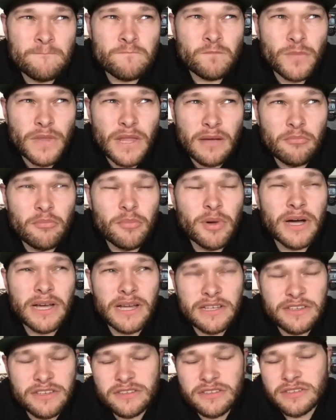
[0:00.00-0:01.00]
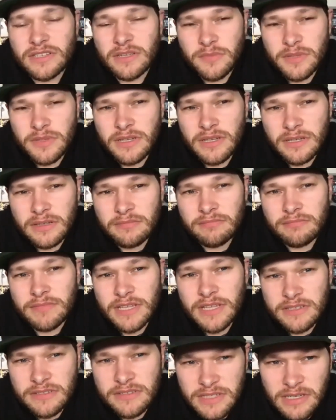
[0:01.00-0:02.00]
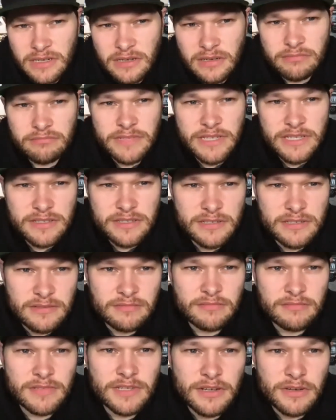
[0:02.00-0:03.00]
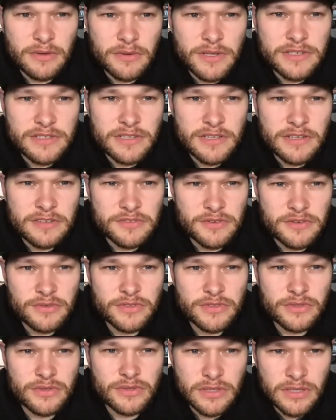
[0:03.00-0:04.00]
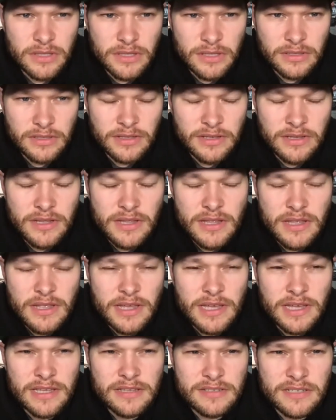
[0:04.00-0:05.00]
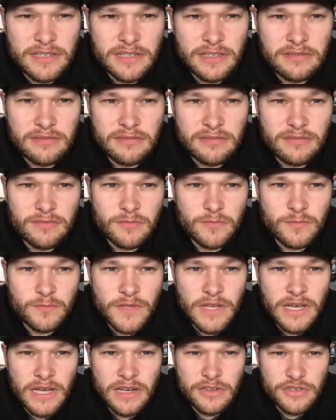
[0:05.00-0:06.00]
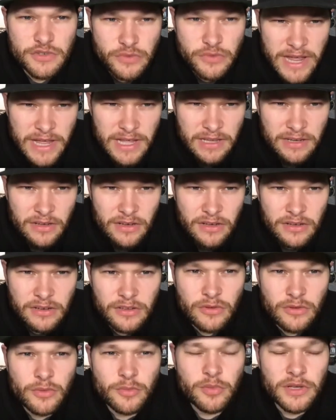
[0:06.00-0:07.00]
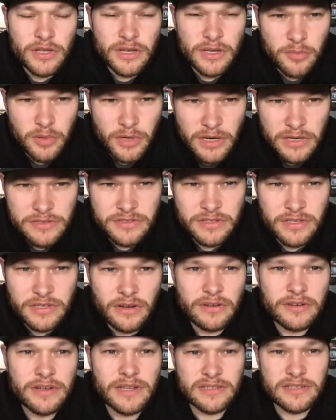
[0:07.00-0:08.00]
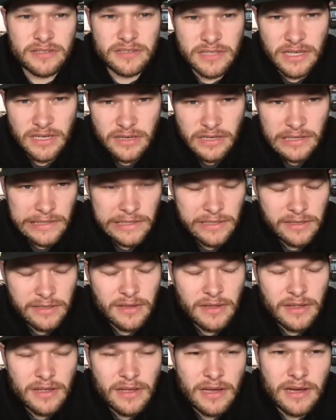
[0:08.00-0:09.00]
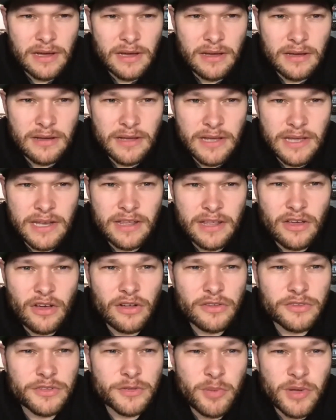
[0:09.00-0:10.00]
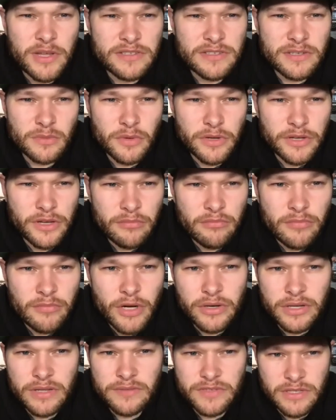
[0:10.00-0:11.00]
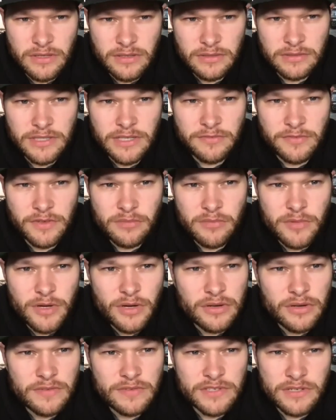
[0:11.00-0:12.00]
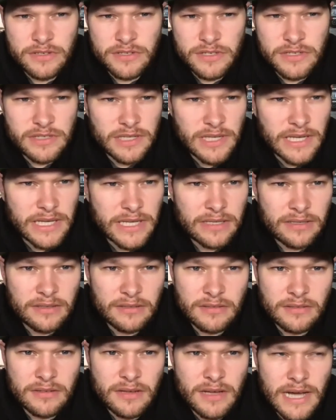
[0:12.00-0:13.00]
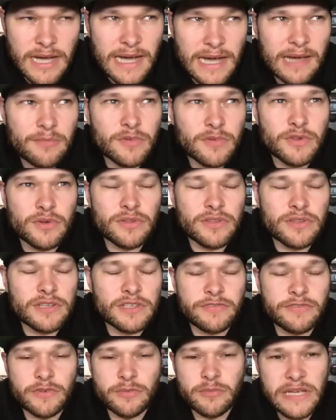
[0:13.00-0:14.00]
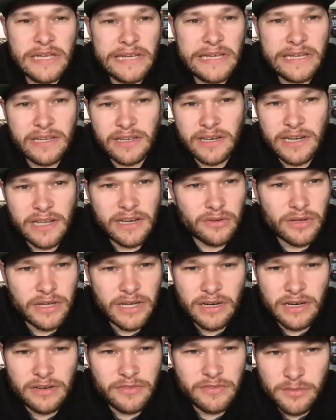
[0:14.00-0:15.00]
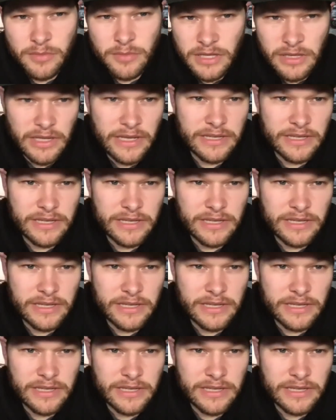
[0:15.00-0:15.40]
But it's just something to consider. Is it, you know, is the intro too long? Is it kind of dragging on? Are you repeating parts that aren't necessary? And it all depends on what your motives are. If your motives are just like, I'm doing this for me and I don't care if anybody likes